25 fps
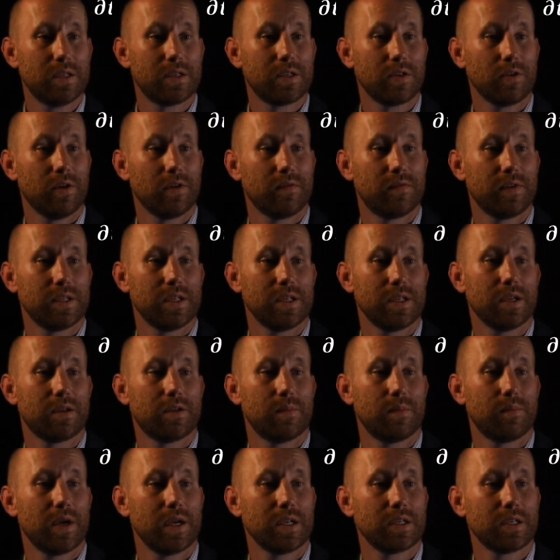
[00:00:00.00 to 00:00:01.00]
So if it's
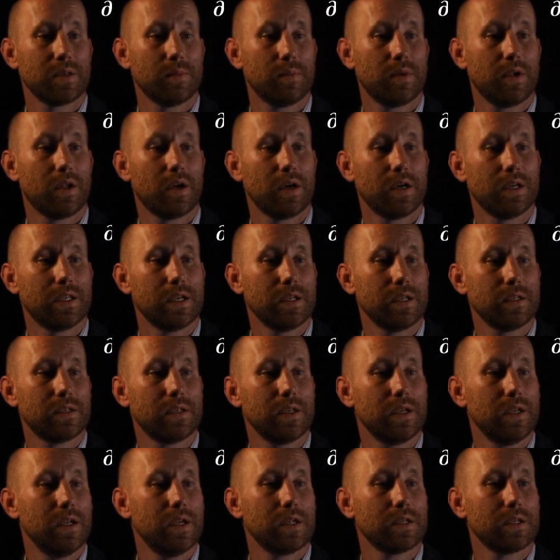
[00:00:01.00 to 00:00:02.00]
incompressible, our
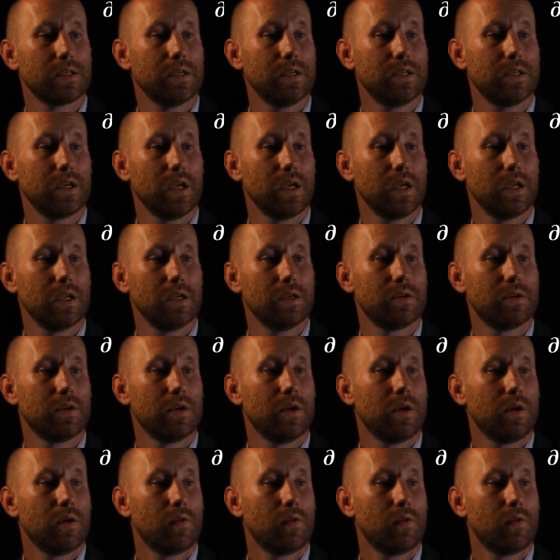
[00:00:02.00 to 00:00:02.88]
density doesn't change.